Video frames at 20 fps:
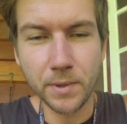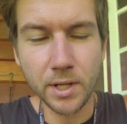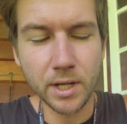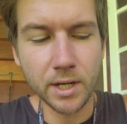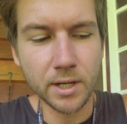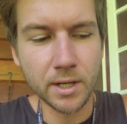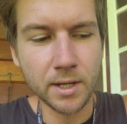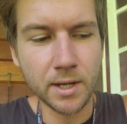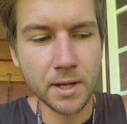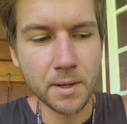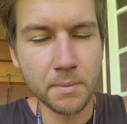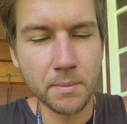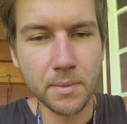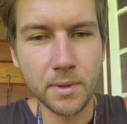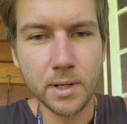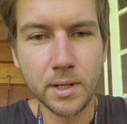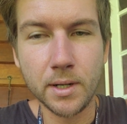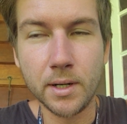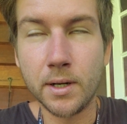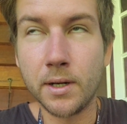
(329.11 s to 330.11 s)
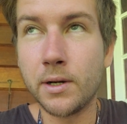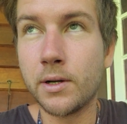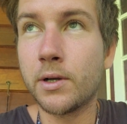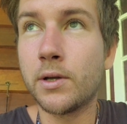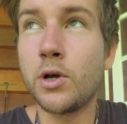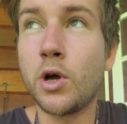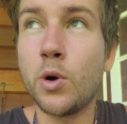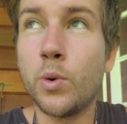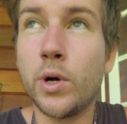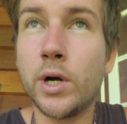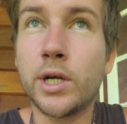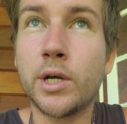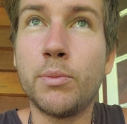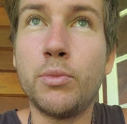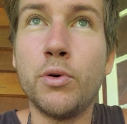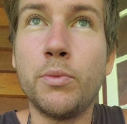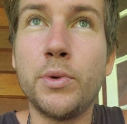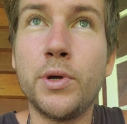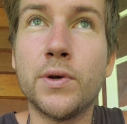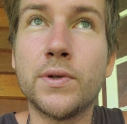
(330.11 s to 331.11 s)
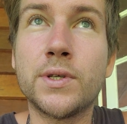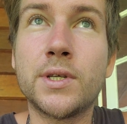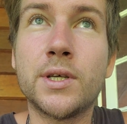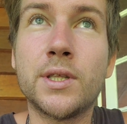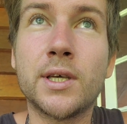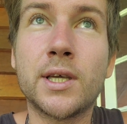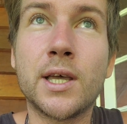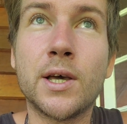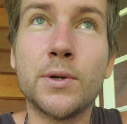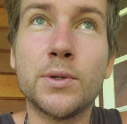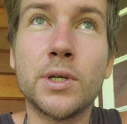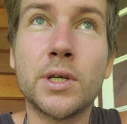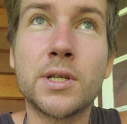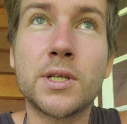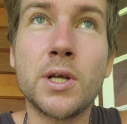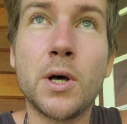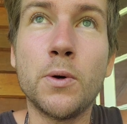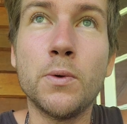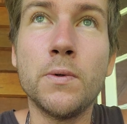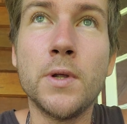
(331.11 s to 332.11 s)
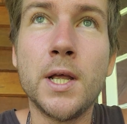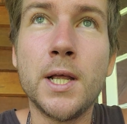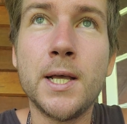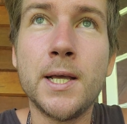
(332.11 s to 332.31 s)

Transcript: A co-worker put me onto the Celtic salt.